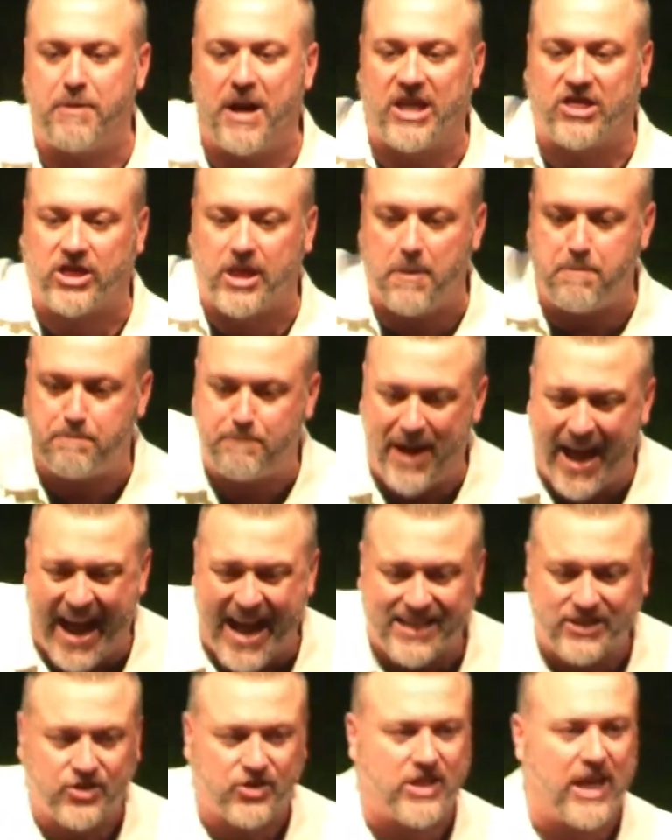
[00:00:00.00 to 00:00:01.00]
but the
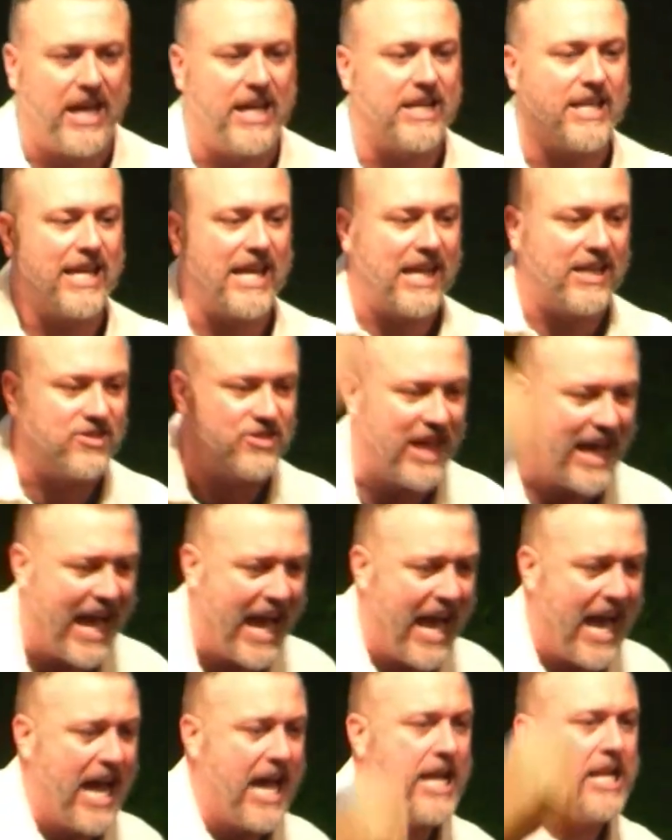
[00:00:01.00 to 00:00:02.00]
basket is
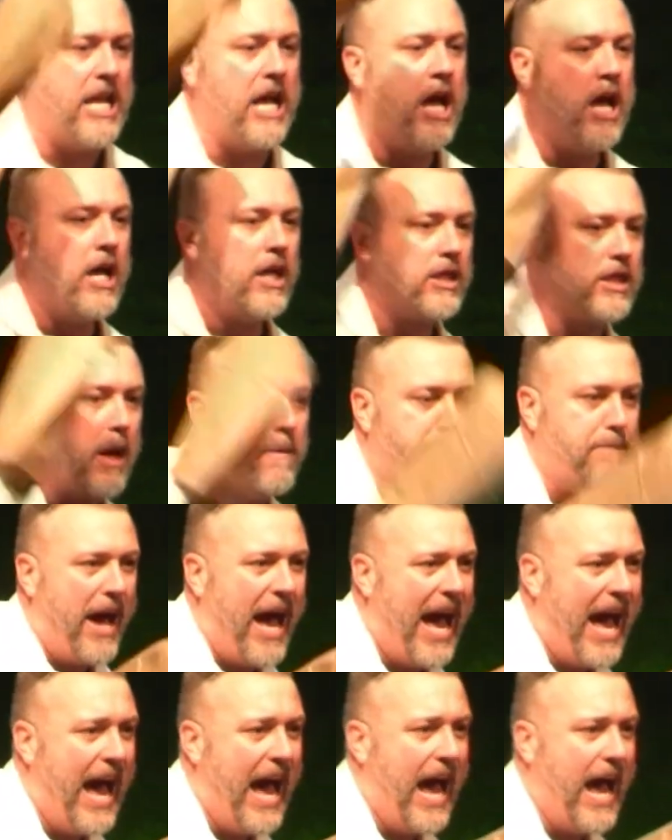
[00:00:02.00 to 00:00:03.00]
in the
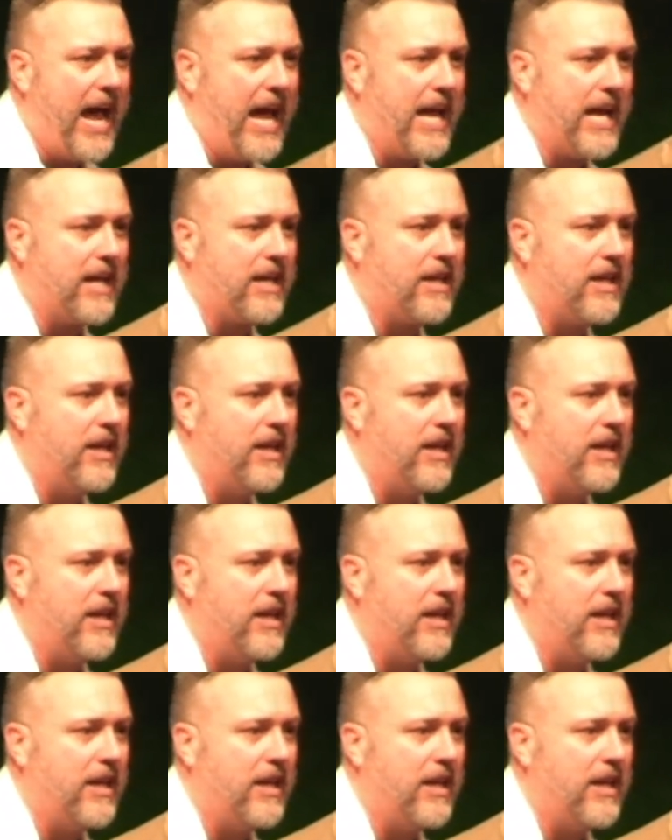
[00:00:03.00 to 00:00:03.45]
bag.